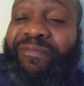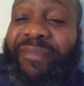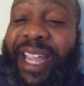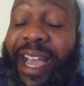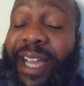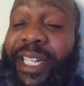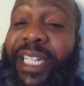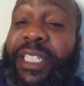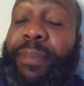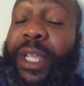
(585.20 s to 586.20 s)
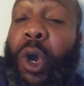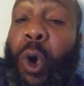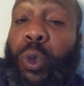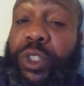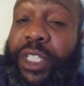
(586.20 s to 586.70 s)
nah, it needs to be
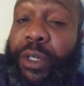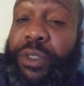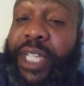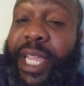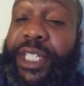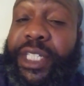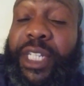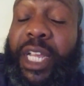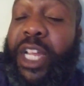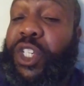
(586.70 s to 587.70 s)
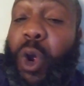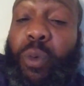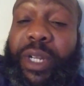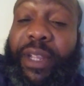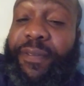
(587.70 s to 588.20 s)
wholesale changes.
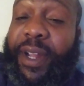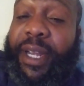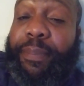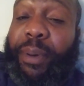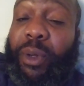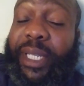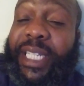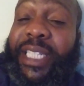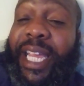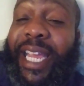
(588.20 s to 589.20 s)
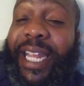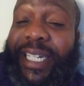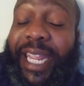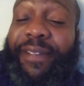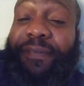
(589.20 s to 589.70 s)
Don't defund the police.
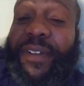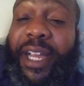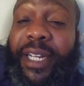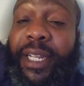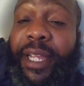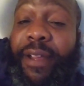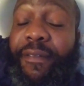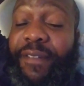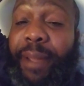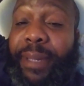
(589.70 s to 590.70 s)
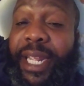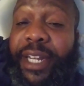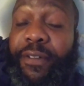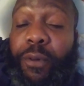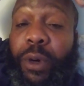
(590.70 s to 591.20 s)
Defund family and
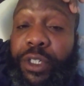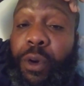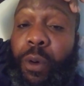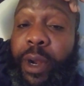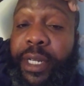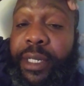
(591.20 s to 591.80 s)
divorce court.